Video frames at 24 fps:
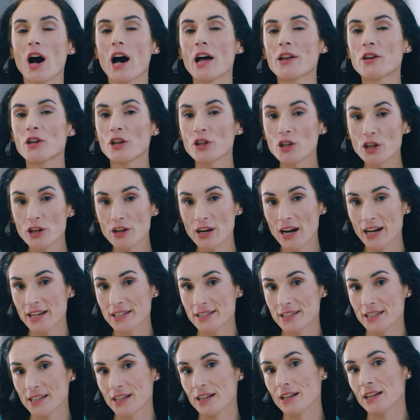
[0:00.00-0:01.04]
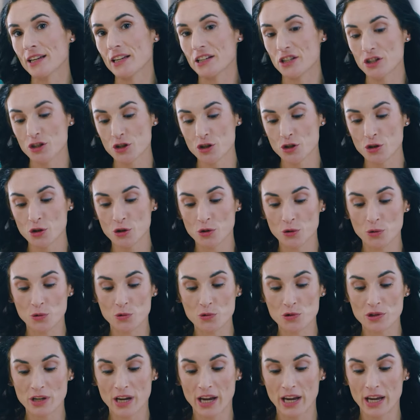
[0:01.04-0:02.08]
Another idea is to
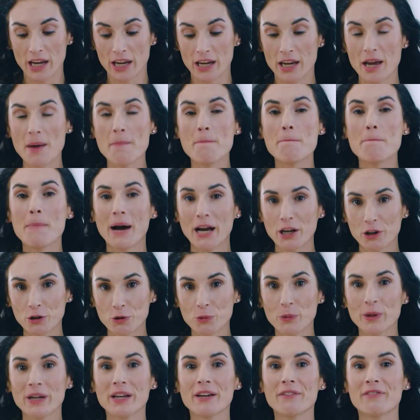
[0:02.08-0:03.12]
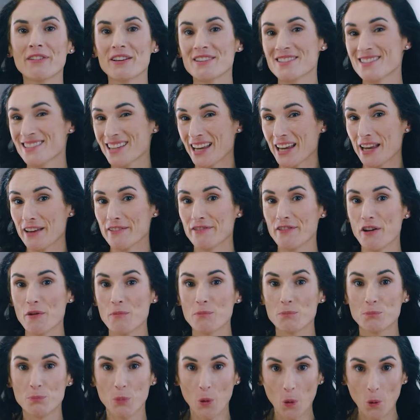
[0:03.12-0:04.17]
use a microwave safe
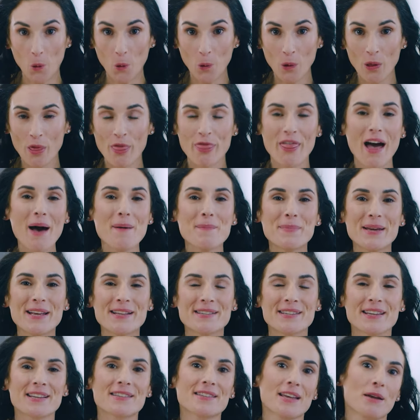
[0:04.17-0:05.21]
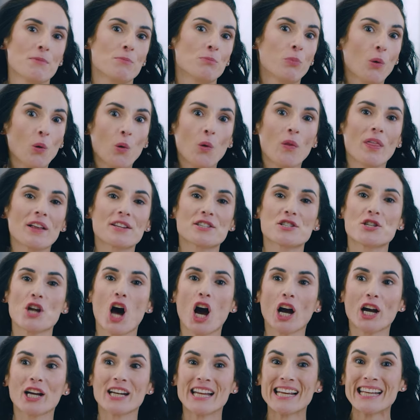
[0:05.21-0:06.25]
bowl. That means it's a bowl that's
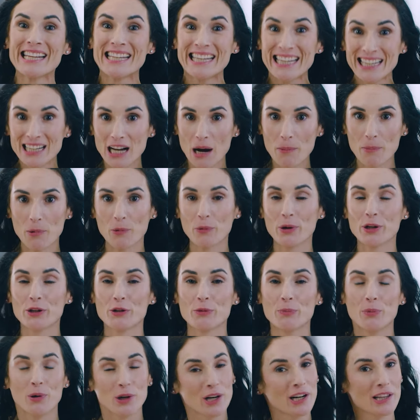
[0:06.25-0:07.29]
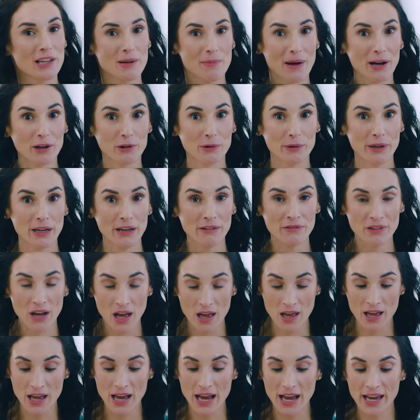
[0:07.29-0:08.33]
not gonna heat up when you put it in the microwave,
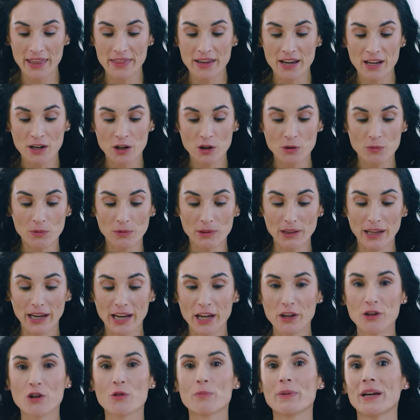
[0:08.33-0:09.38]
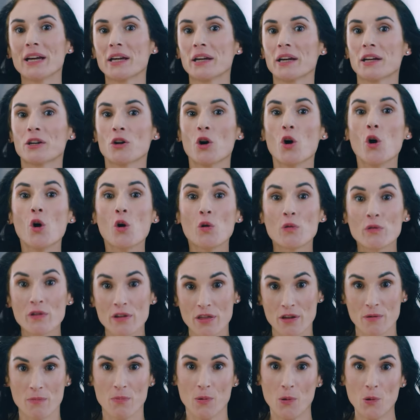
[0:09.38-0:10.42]
and then lay your bacon
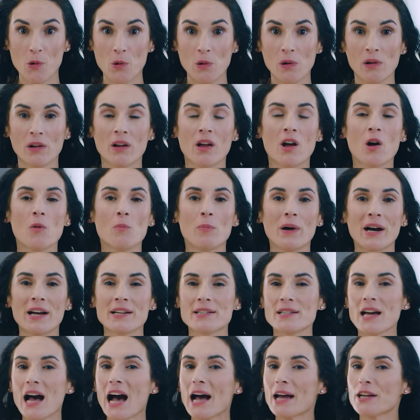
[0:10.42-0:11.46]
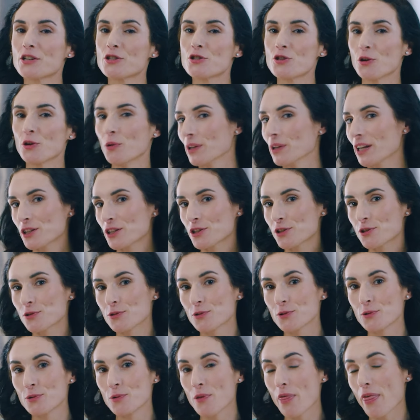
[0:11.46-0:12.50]
over the bowl. But I don't like to
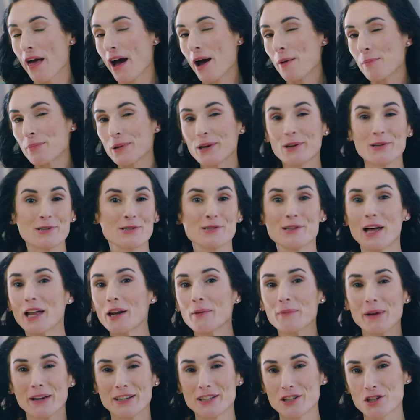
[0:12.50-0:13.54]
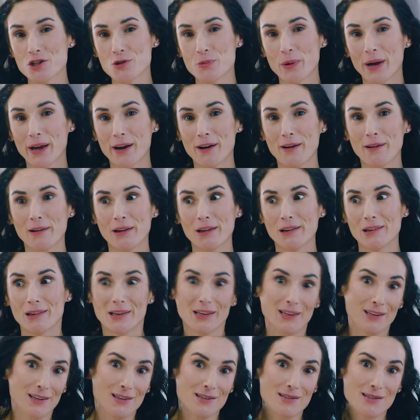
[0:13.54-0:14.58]
do that because none of my dishware
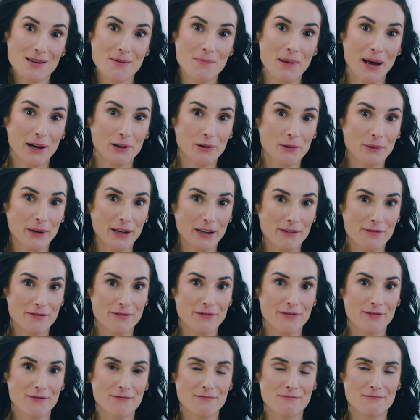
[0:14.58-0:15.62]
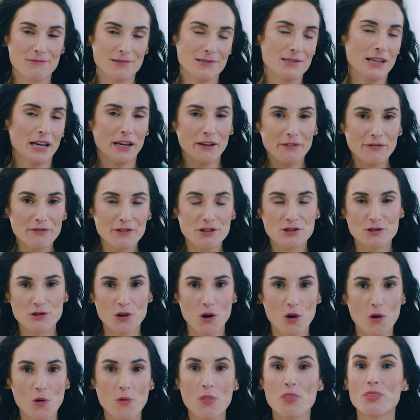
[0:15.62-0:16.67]
is microwave safe,
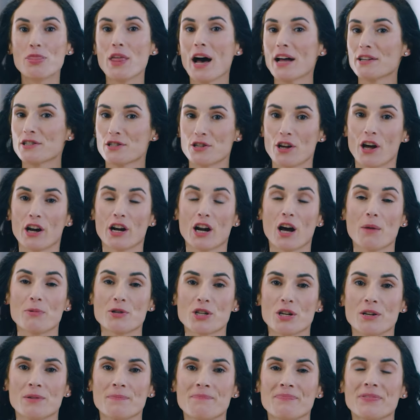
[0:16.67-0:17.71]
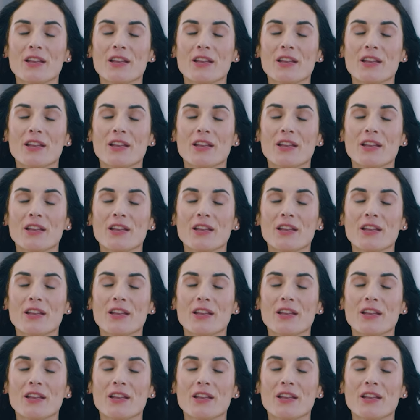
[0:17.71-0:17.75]
so that's not an option.